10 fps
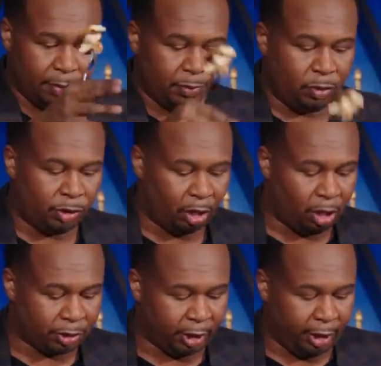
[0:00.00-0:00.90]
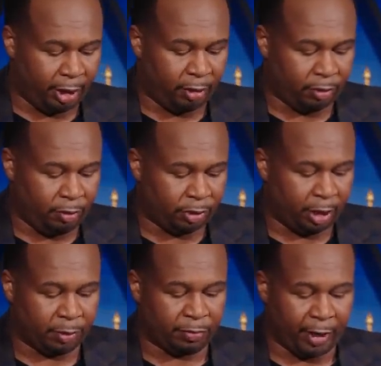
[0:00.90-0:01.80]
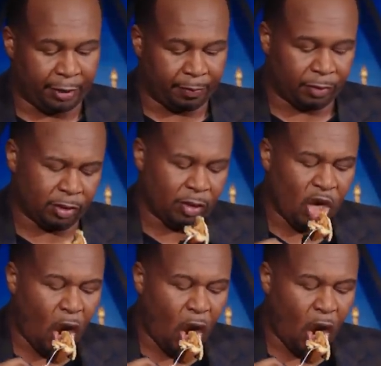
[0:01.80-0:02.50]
them, two sharks that LL Cool J was fighting. So you